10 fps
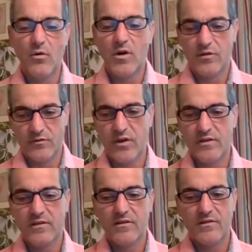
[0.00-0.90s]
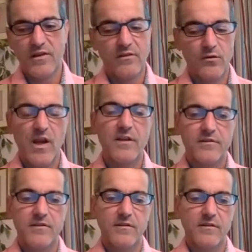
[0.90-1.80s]
our defenses and they're
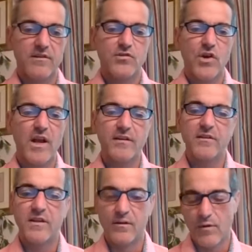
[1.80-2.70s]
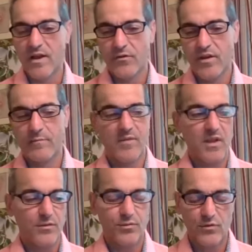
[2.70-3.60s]
constantly trying to get around them,
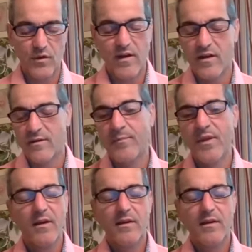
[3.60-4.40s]
get through them.